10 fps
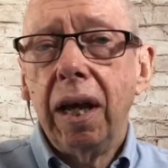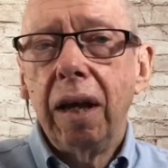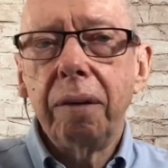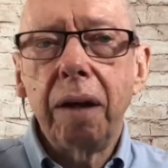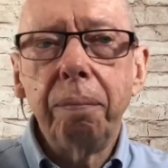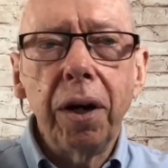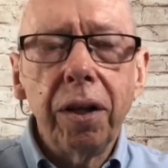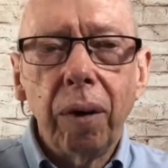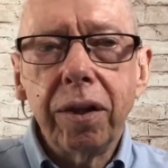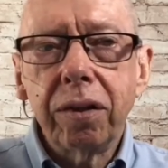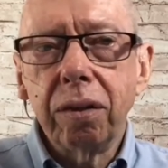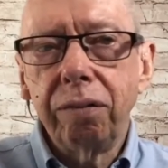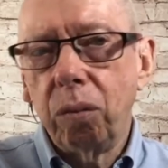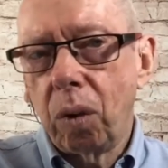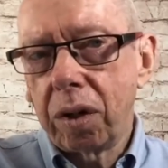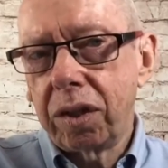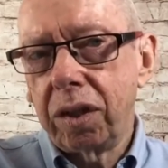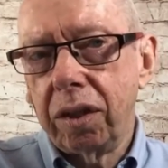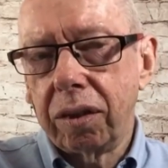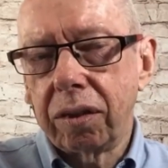And by the way, too, if you're
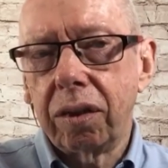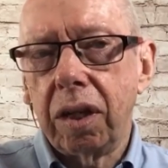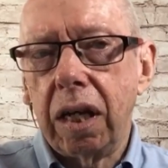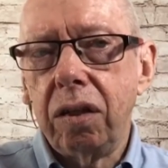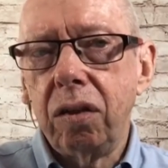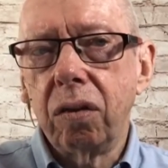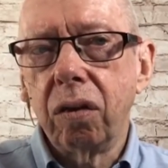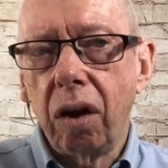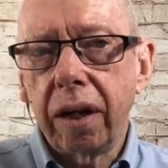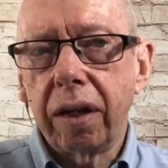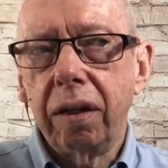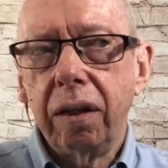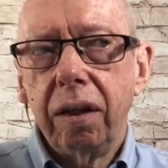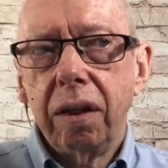watching this and you'd like